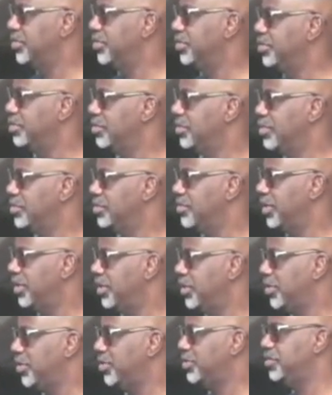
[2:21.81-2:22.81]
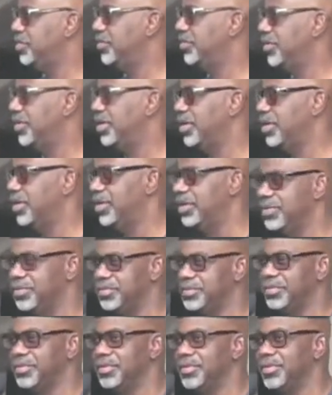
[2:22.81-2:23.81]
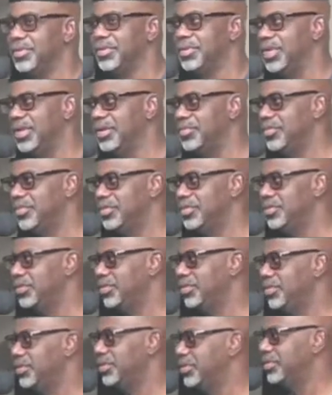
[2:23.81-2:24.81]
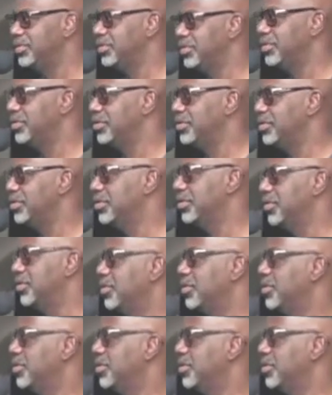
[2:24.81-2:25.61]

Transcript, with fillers: it must be a cross-Riverian that must run the institution.